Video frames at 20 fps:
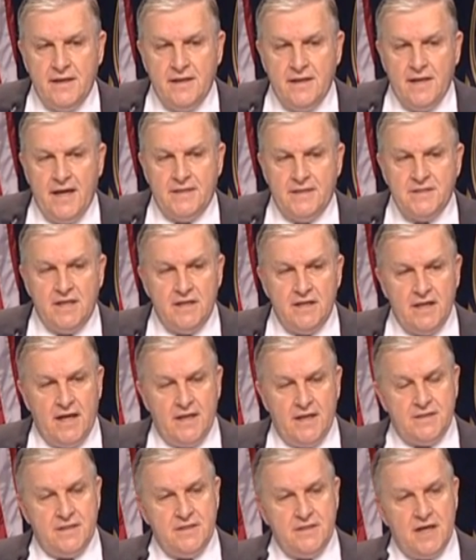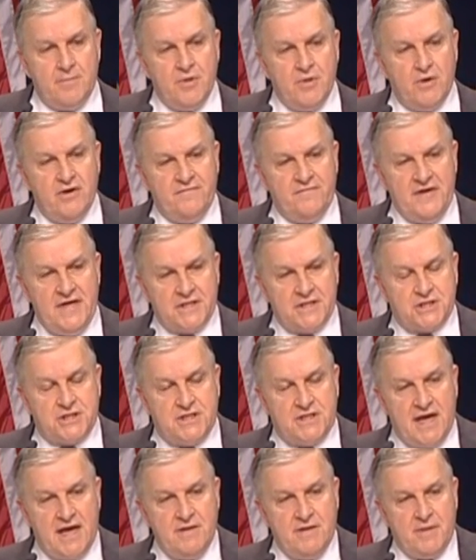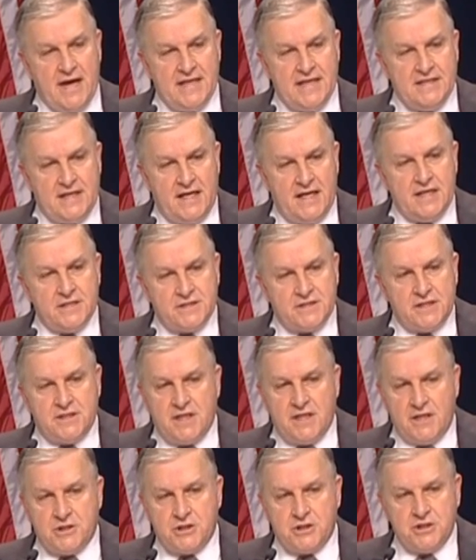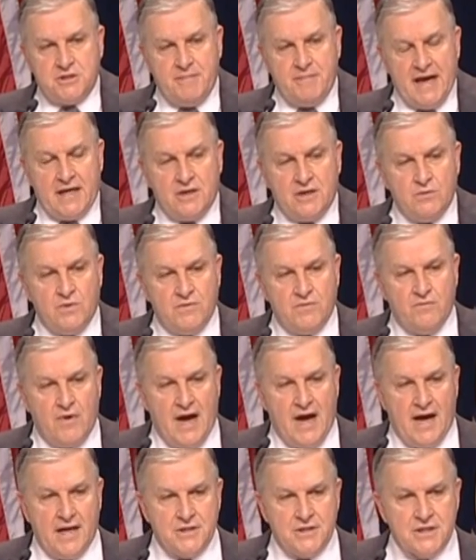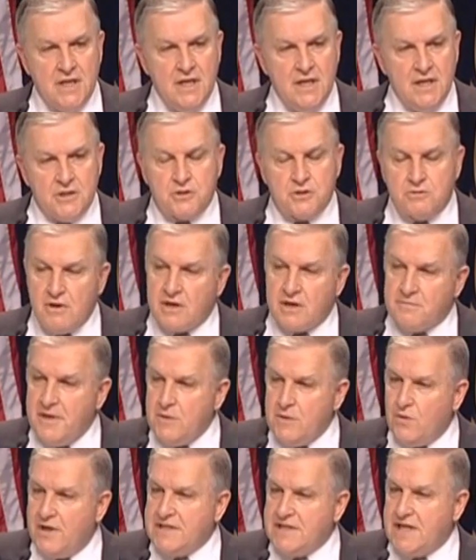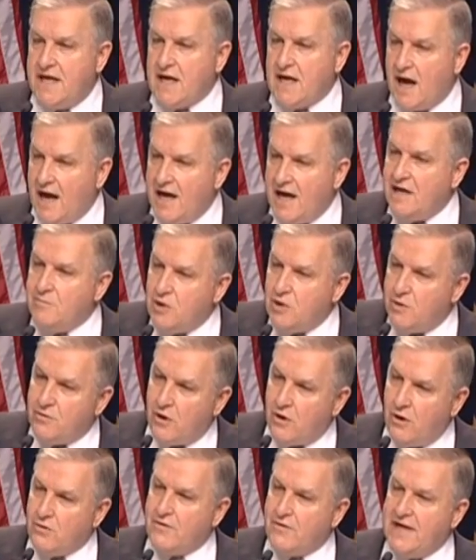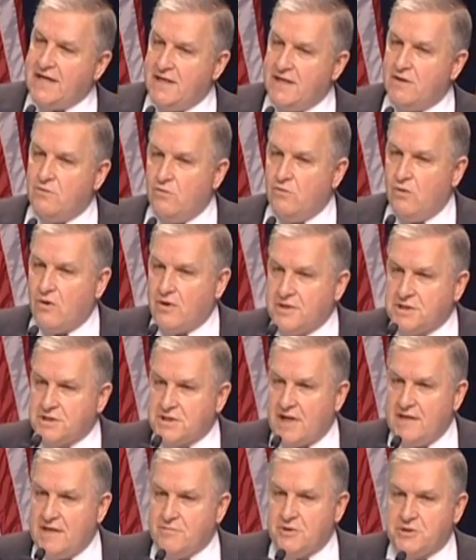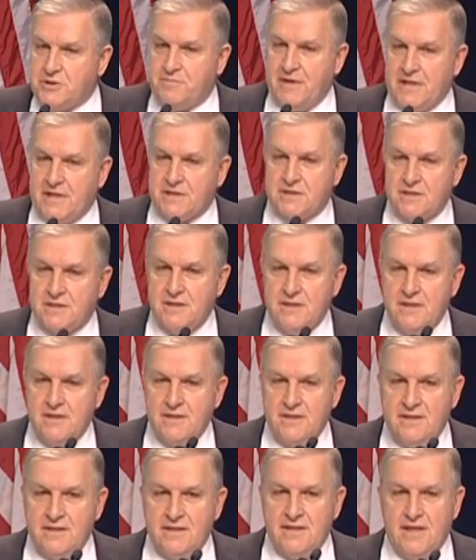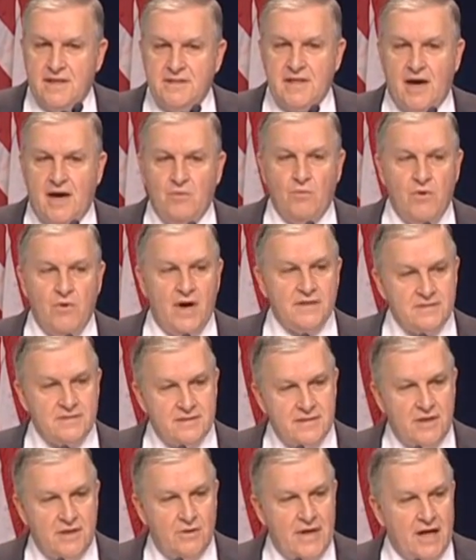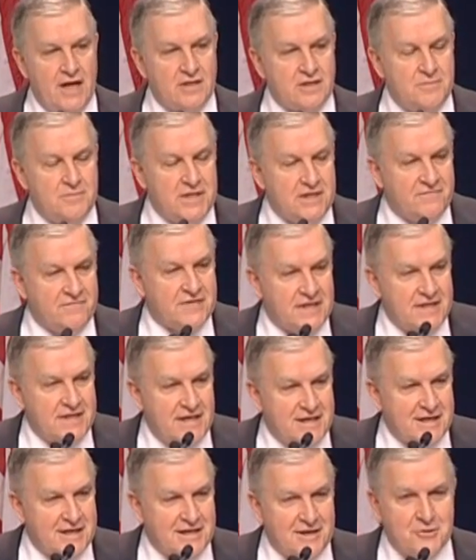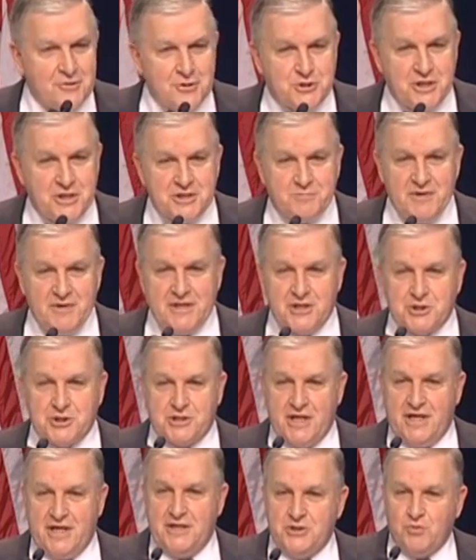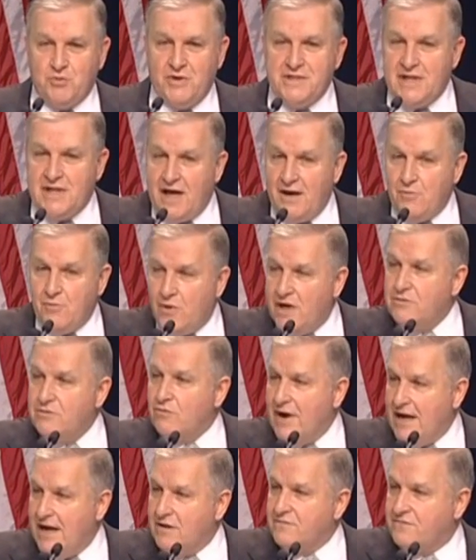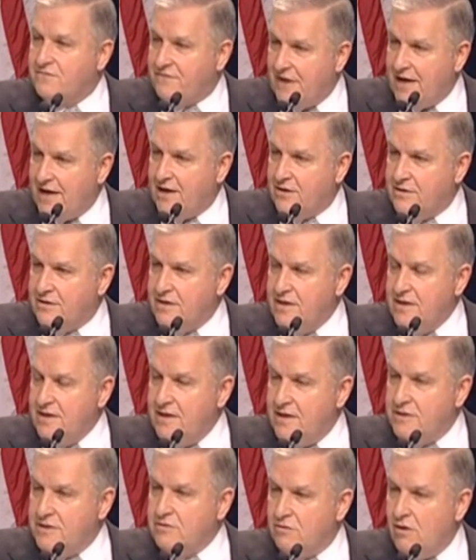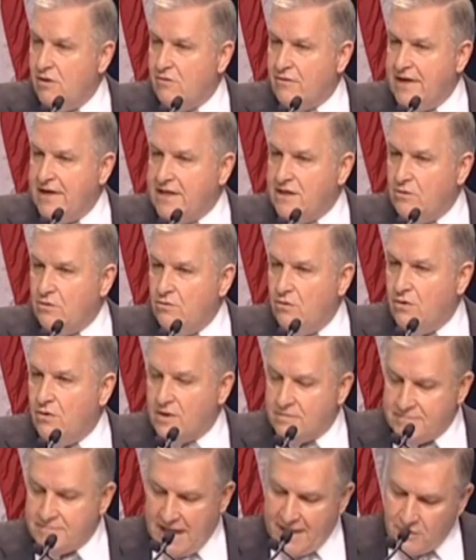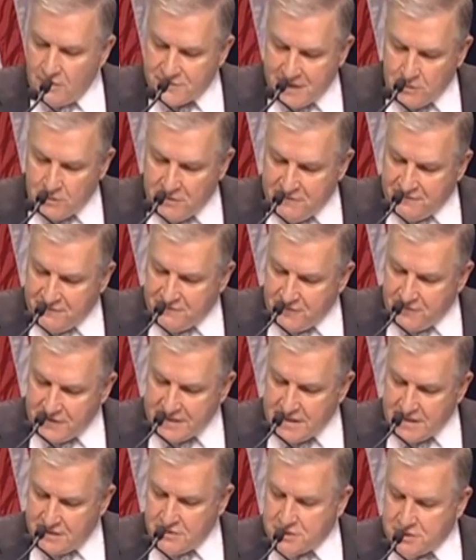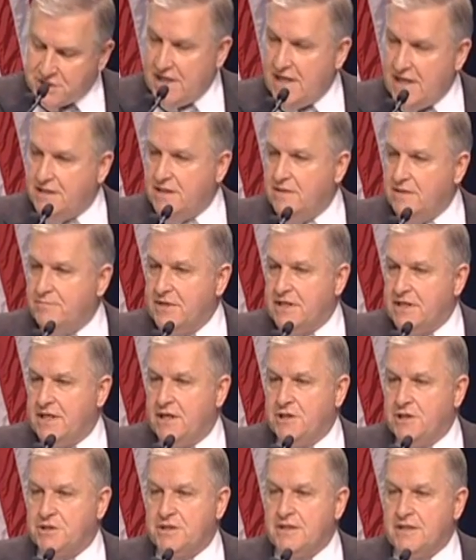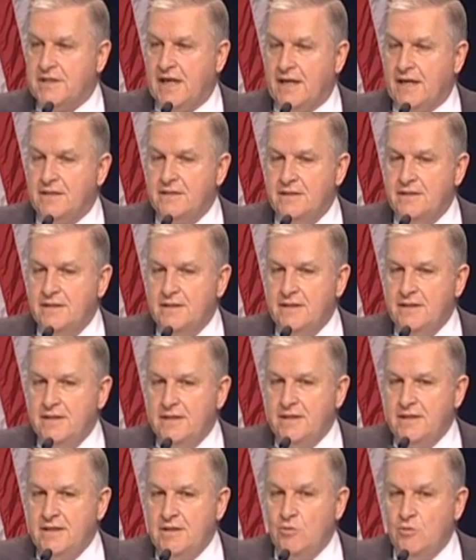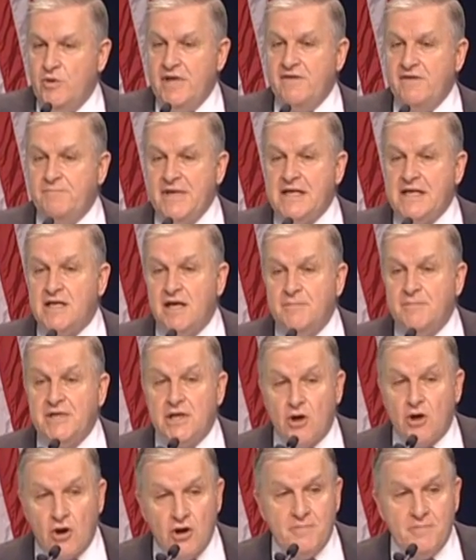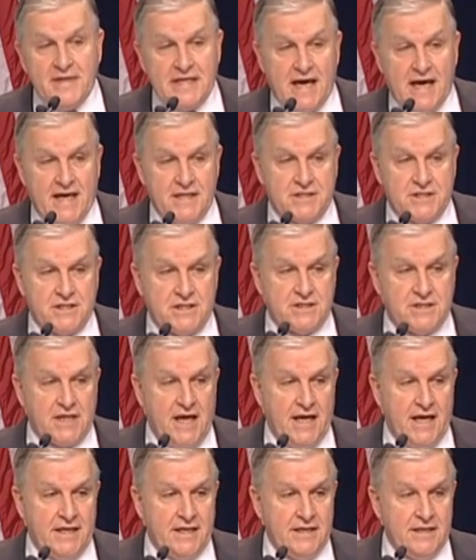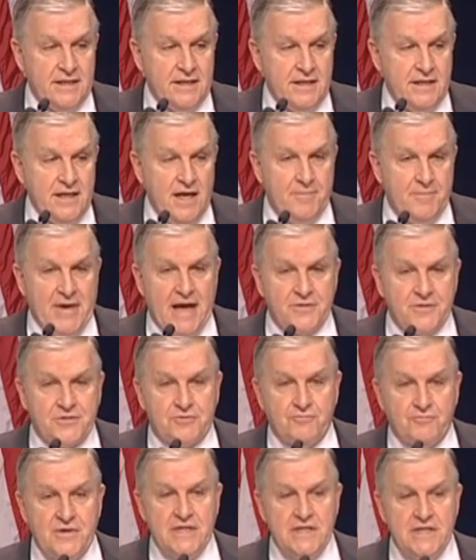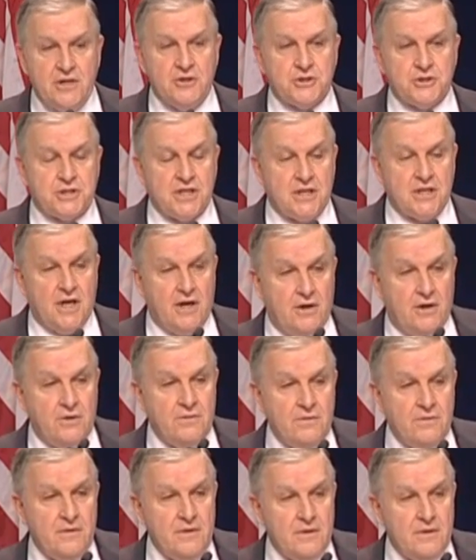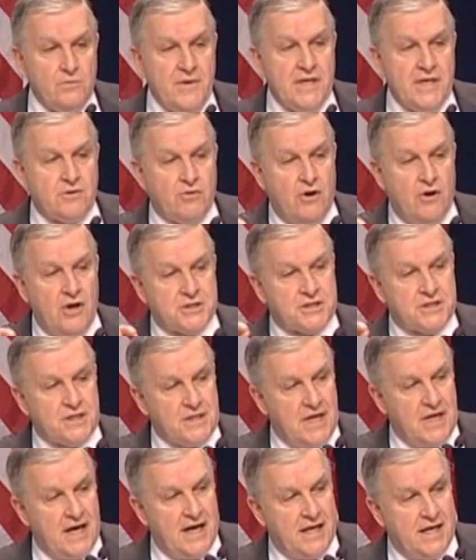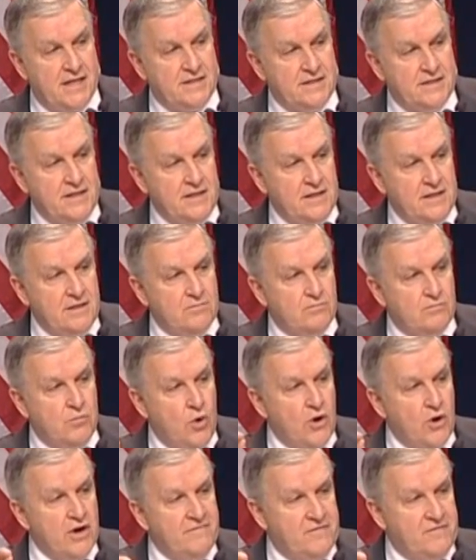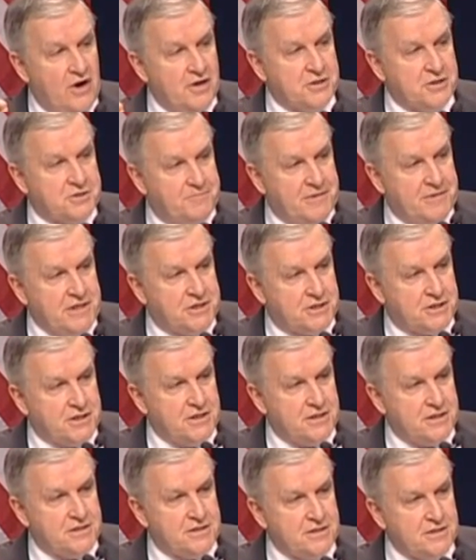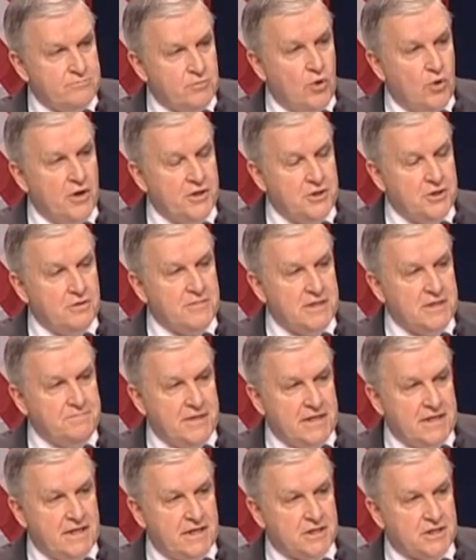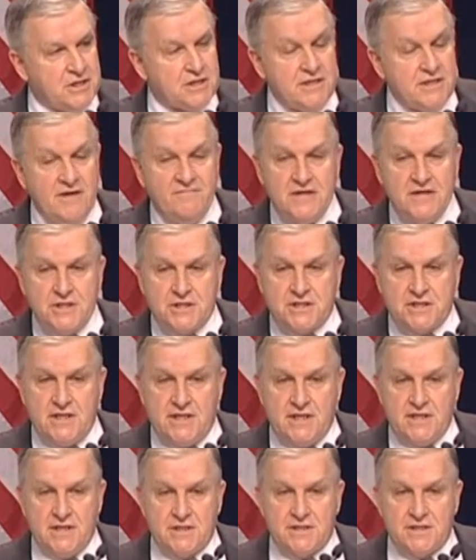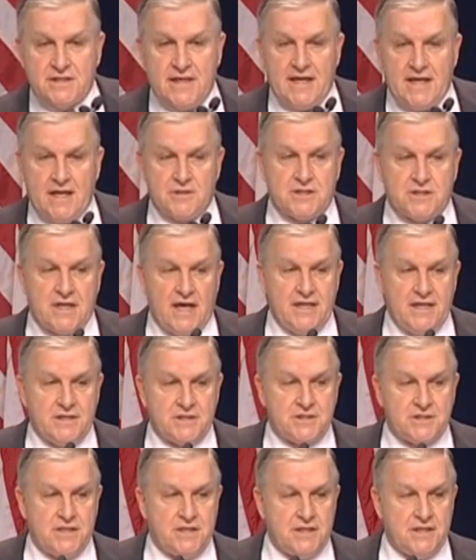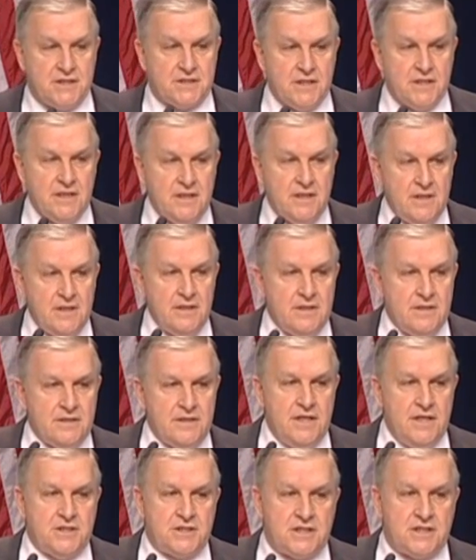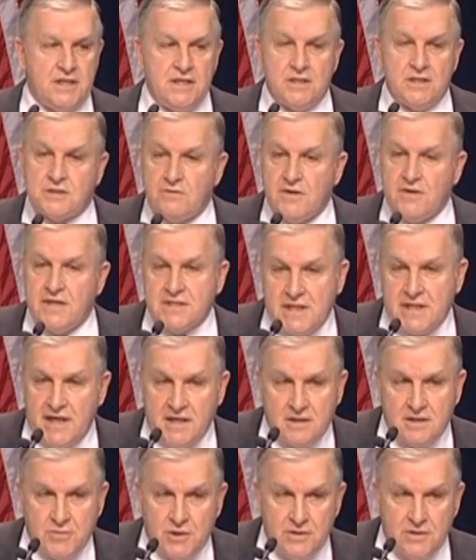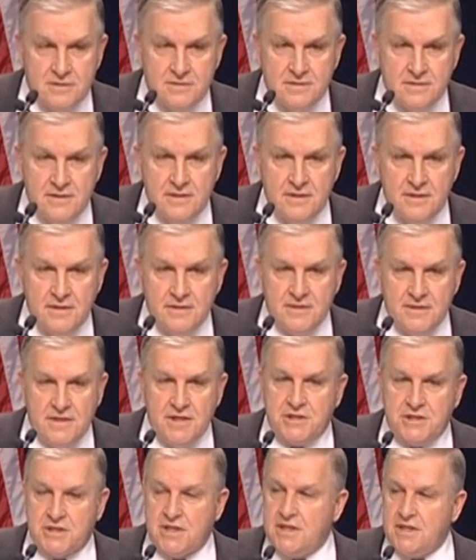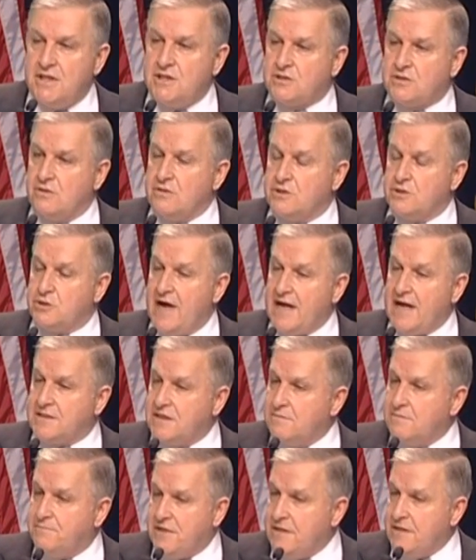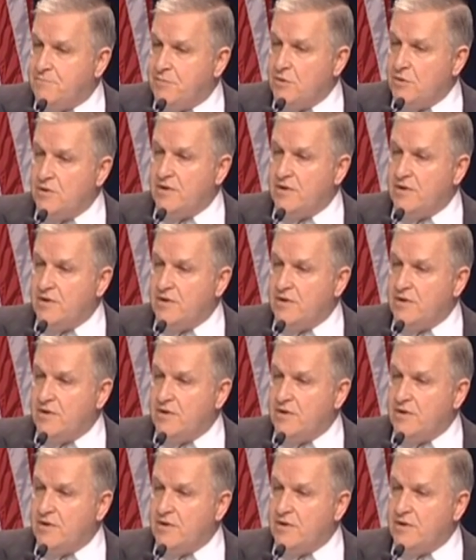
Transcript: And the number of hits day by day as the tensions mounted would rise. It struck me one day, I am already at war in cyberspace. And not one, you know, element of kinetic energy has been exchanged. Not one round fired, and you're already at war. I don't think we fully understand the implication of that. We have become an urbanized society. About 3 years ago, we crossed the line. More of our species, more human beings, live in cities than outside of cities. These cities are untenable. These cities are attracting people who